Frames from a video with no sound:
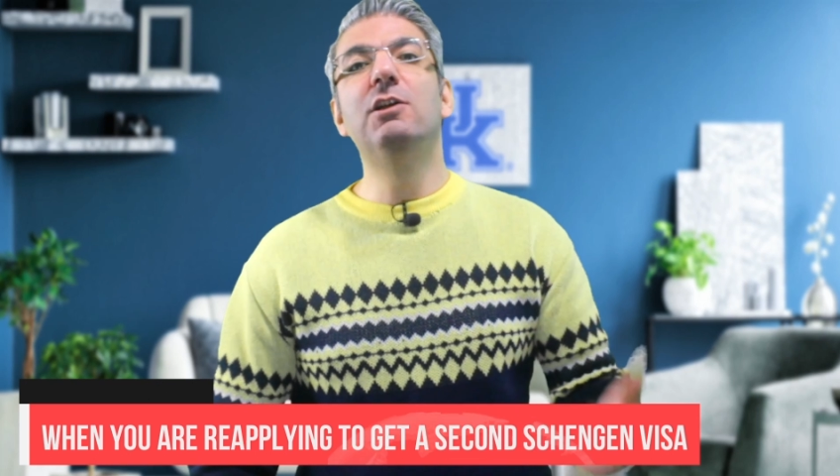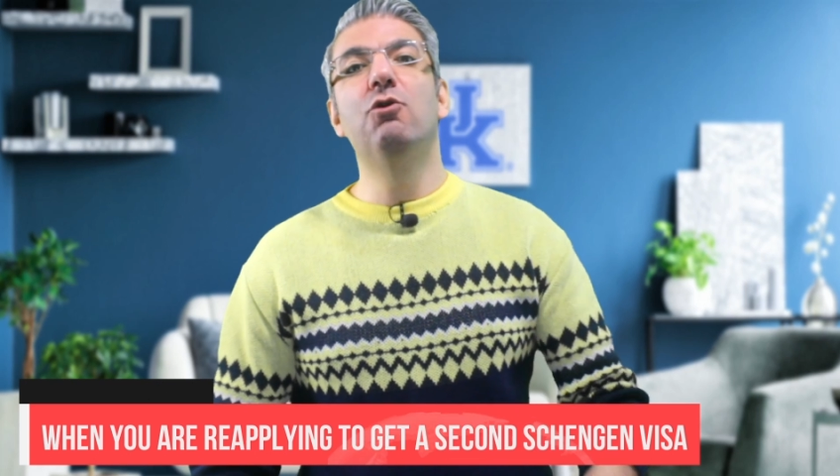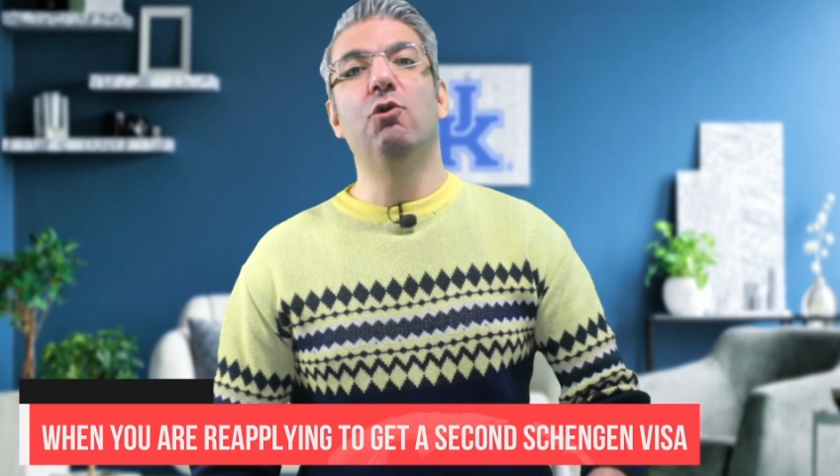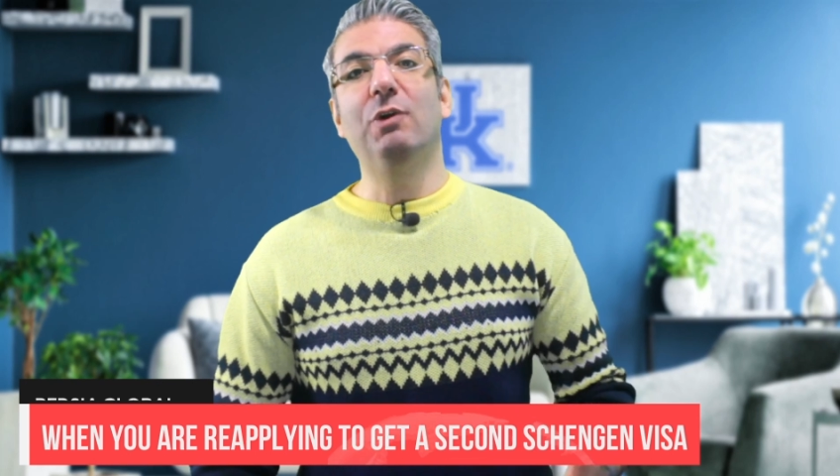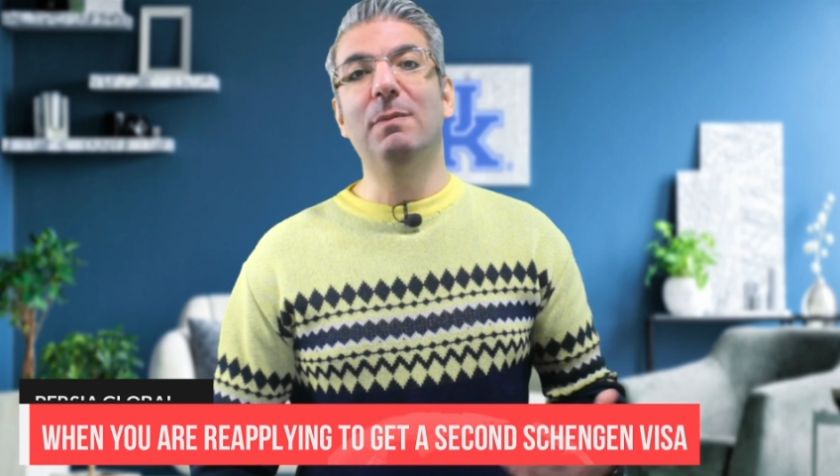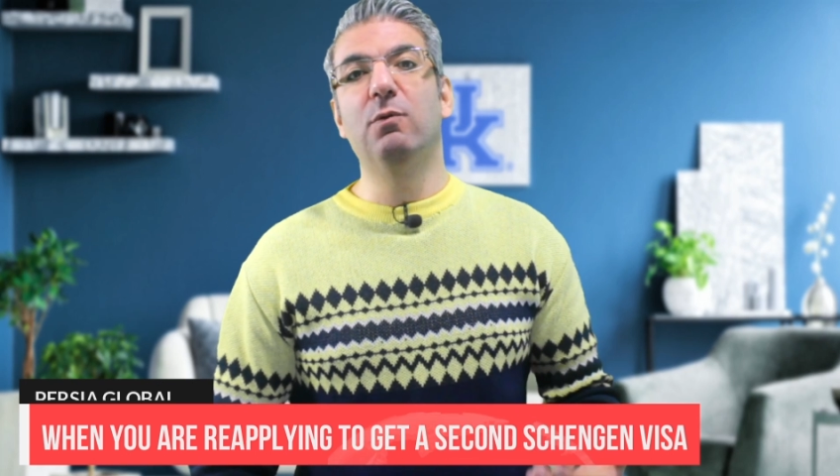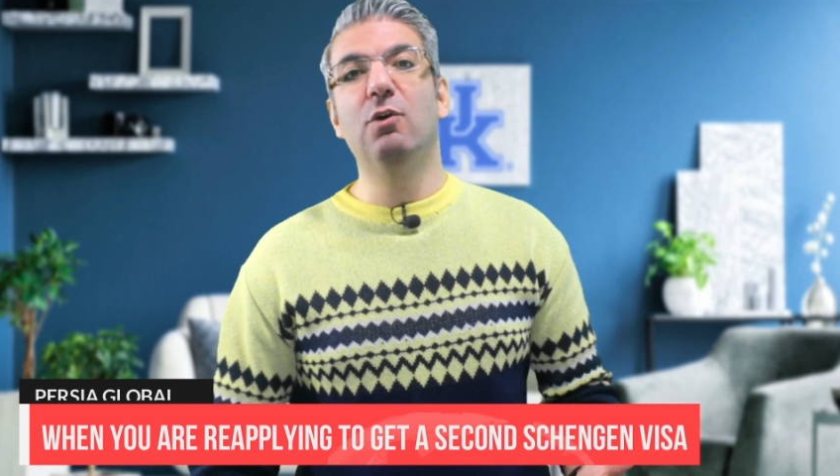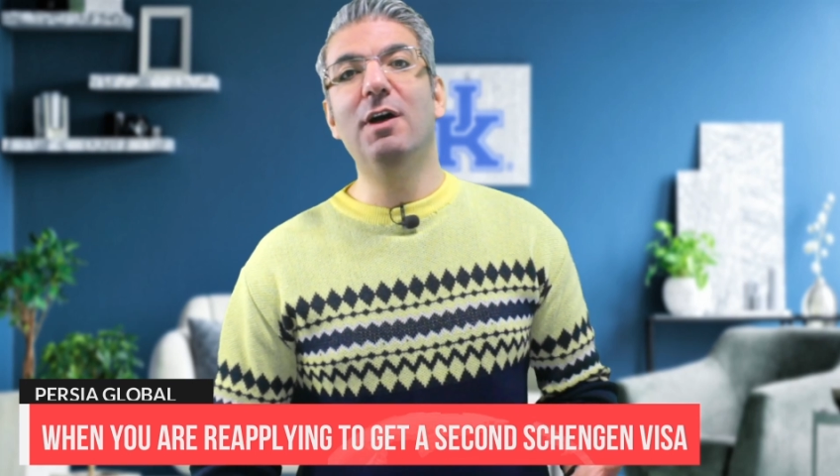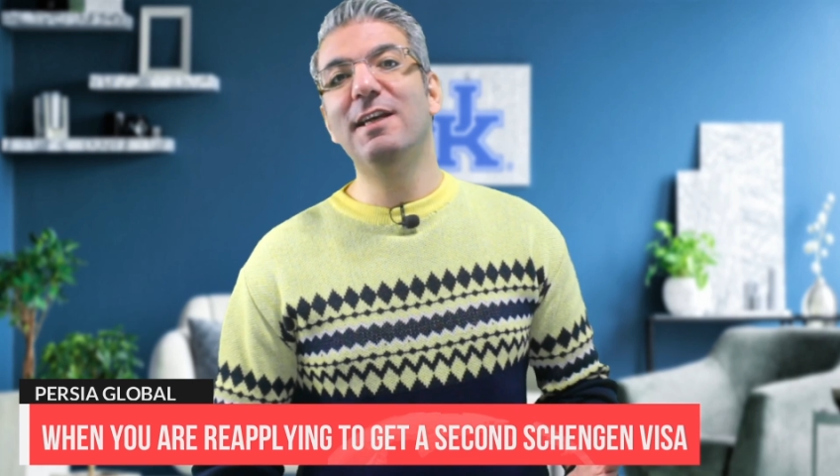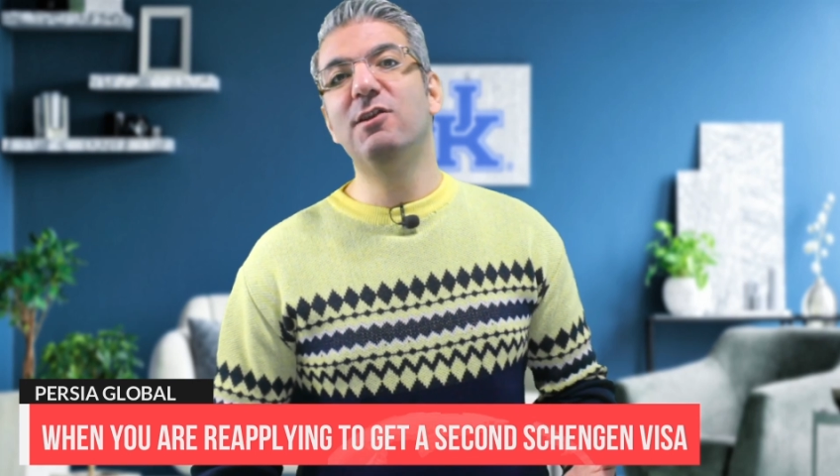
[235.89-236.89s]
you're
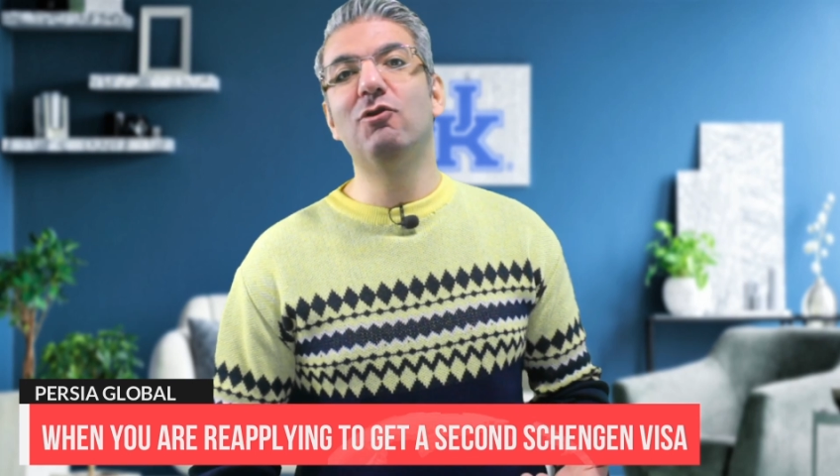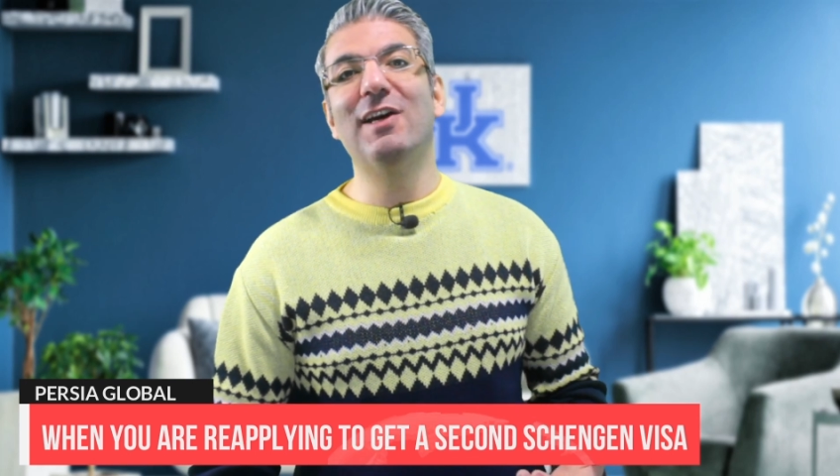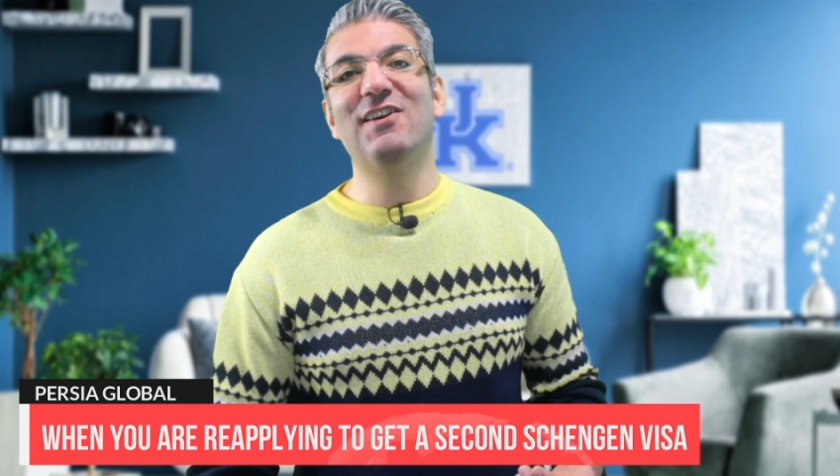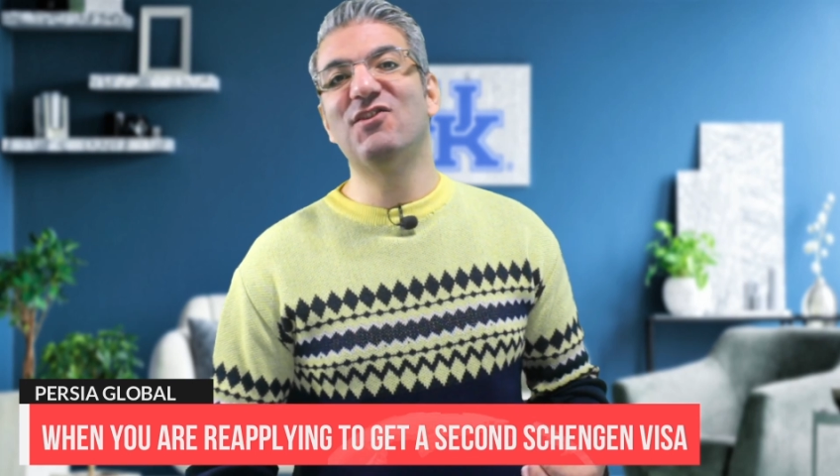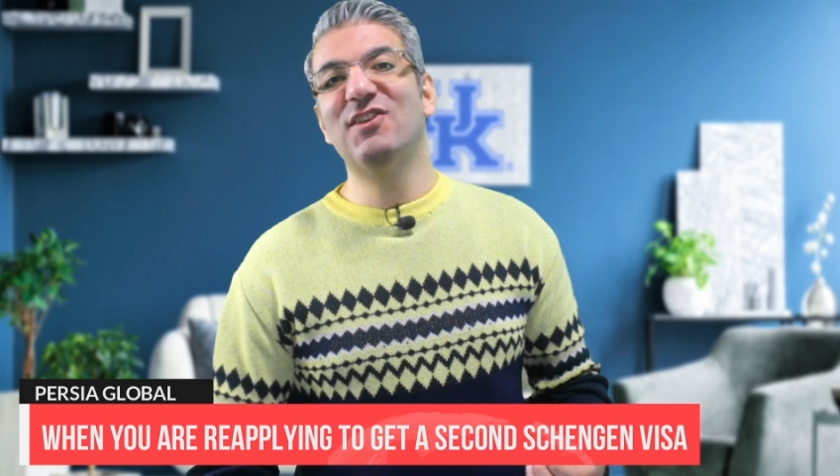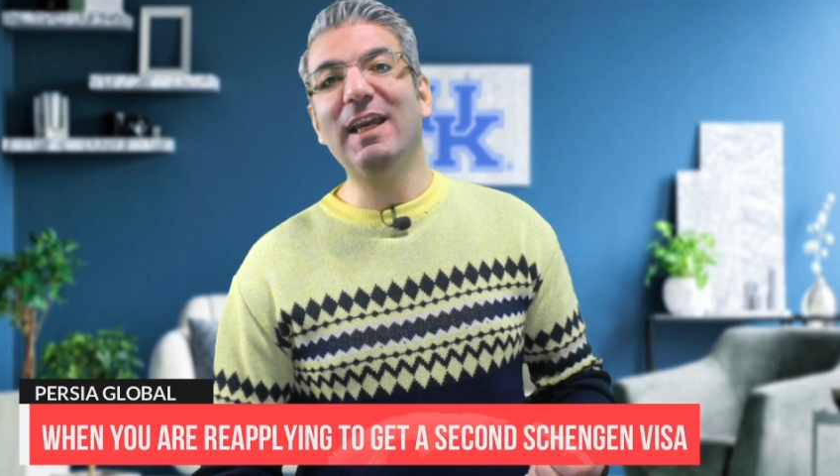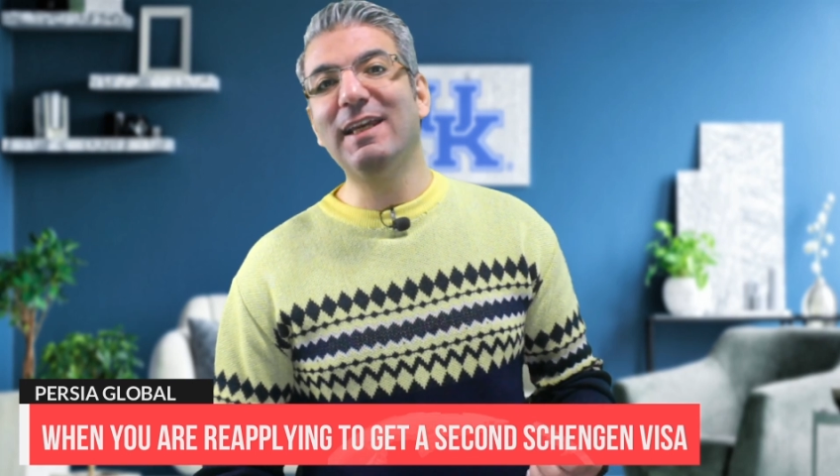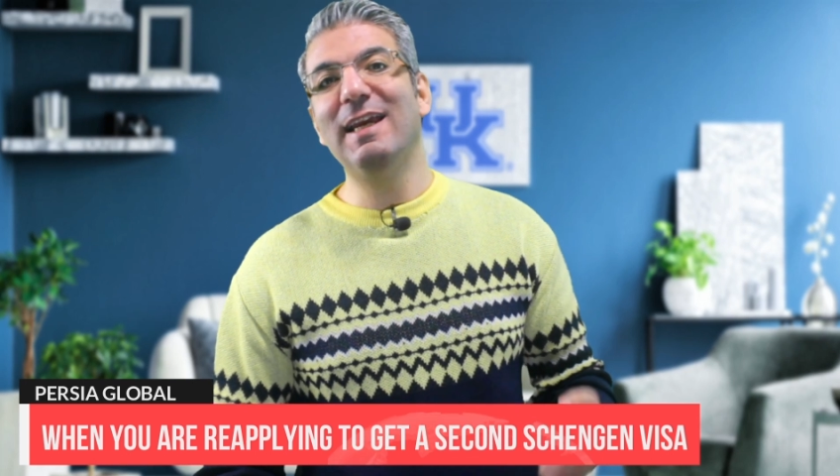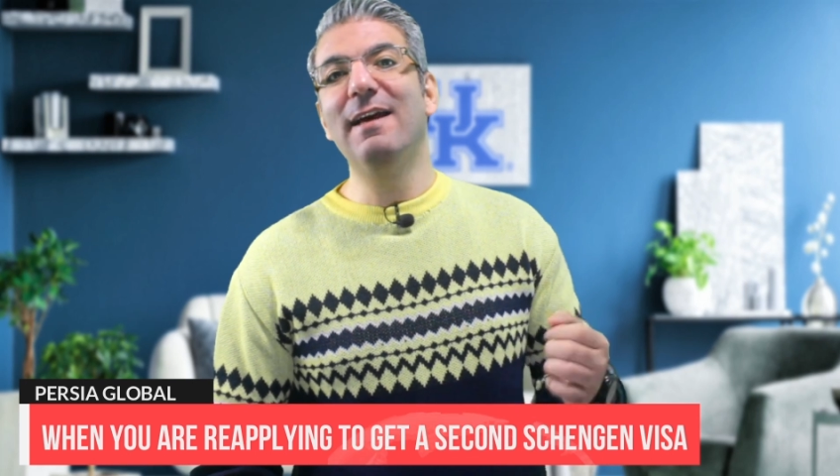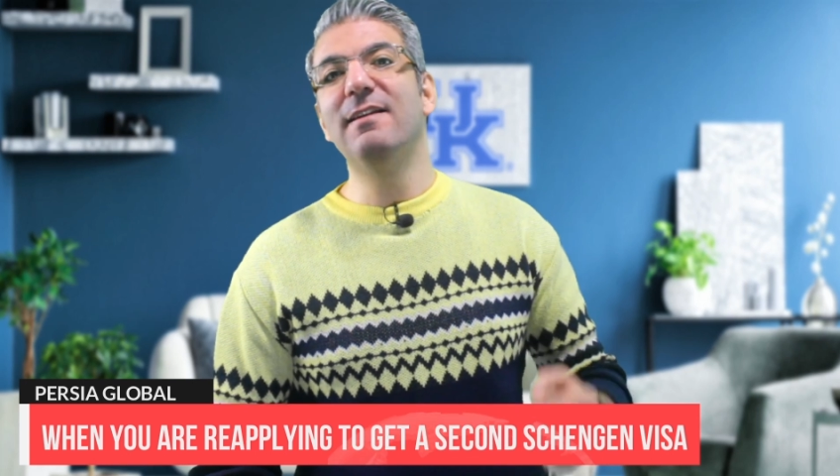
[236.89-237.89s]
applying to get a
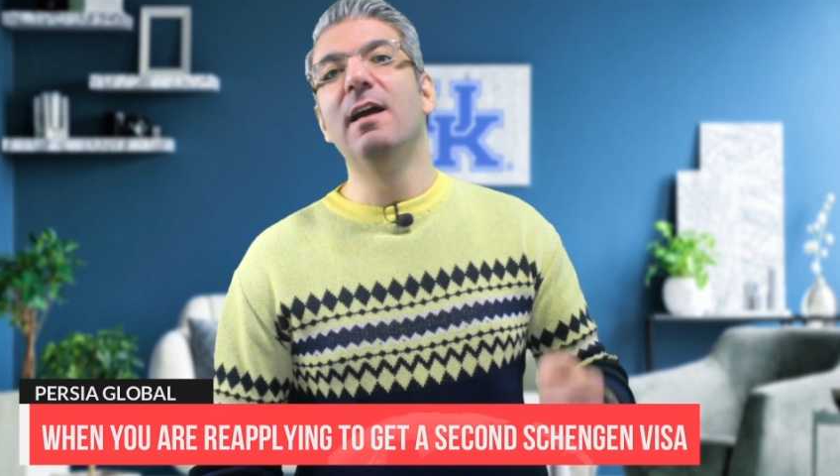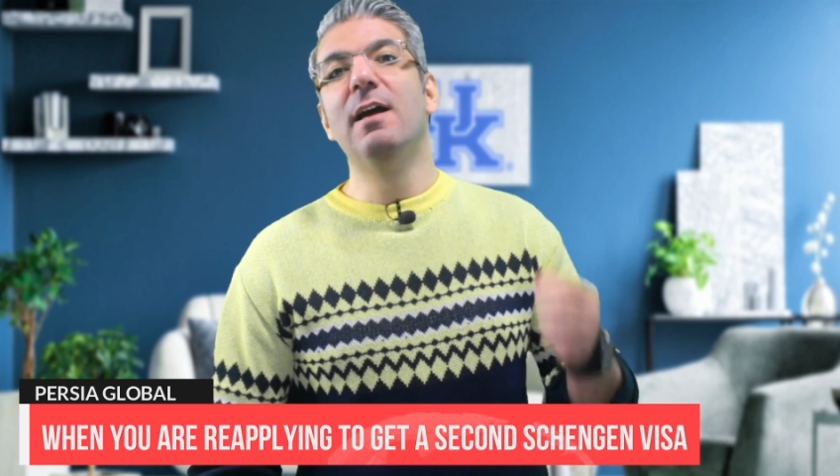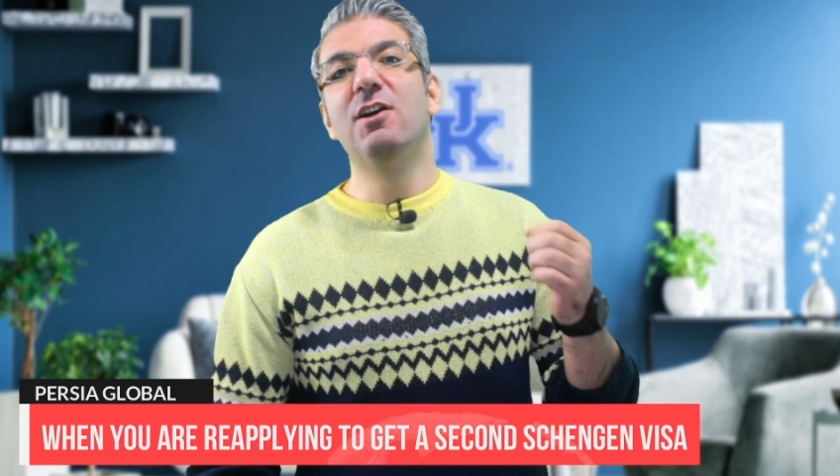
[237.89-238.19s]
second